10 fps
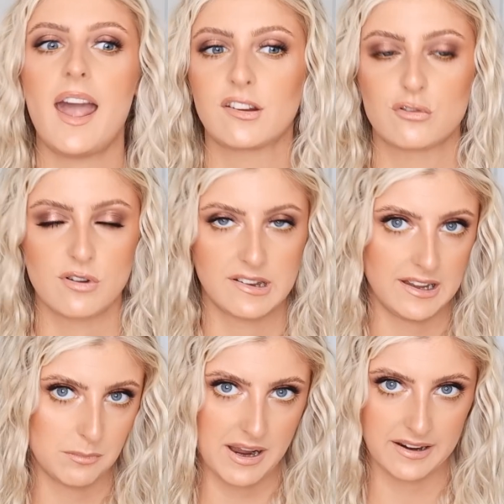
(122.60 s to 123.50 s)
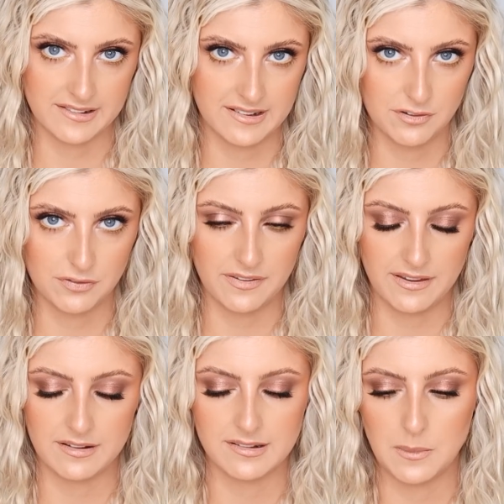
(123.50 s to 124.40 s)
extras like bags and stuff like
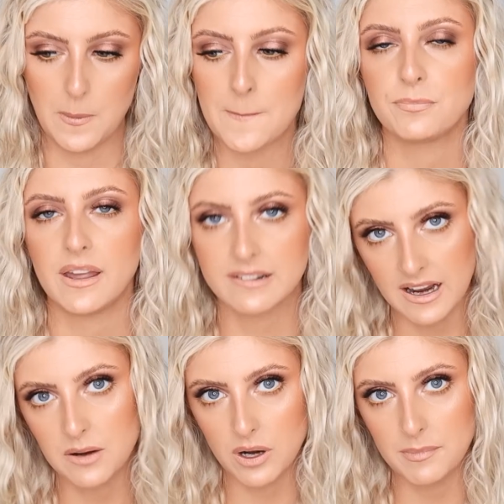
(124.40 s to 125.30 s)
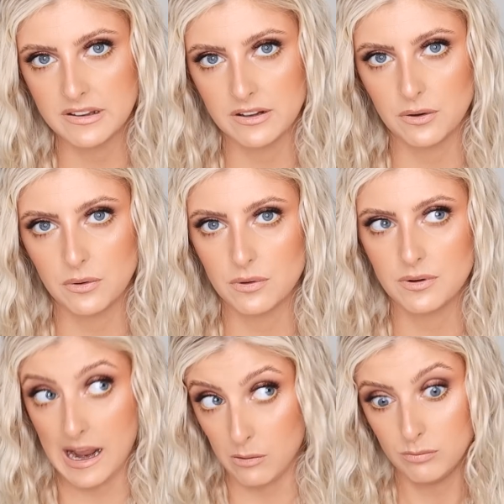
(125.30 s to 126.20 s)
that. So that's kind of what I'm into
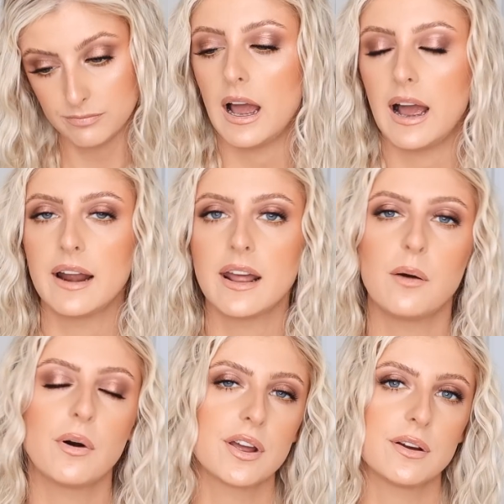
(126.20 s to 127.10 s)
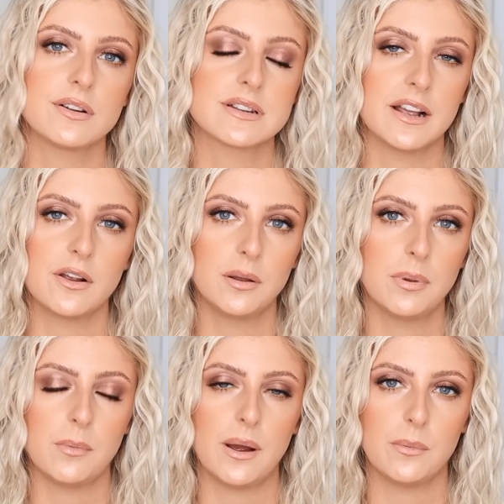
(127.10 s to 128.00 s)
now. And I want to tell you a little
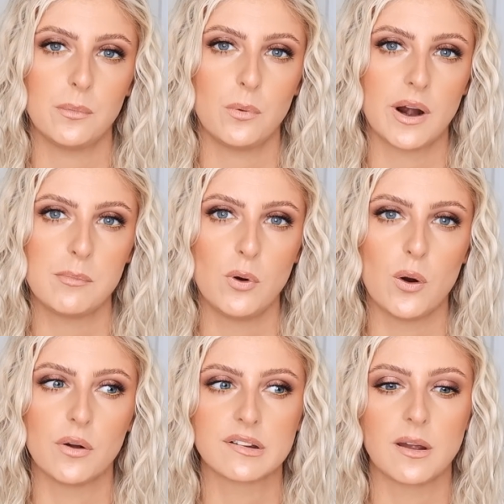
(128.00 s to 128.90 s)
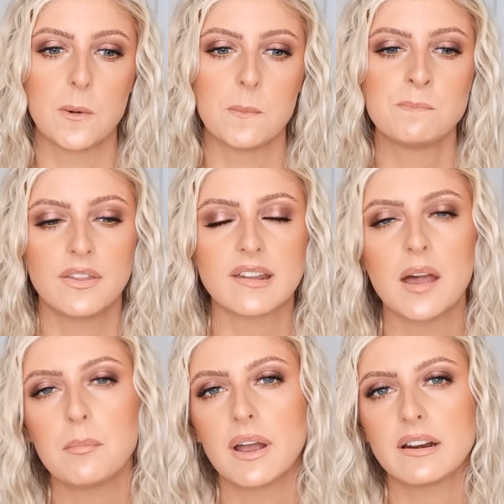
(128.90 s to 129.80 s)
bit about what I bought. So this
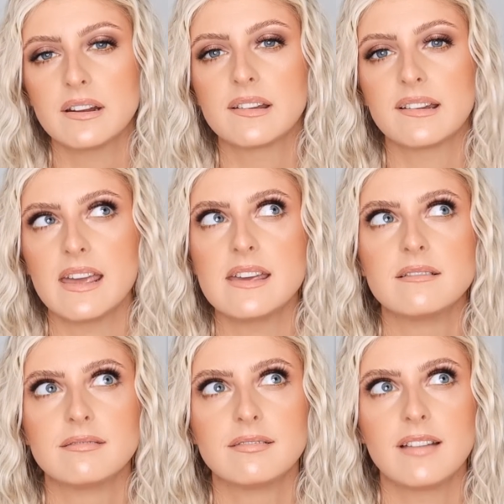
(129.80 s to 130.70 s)
handbag I did see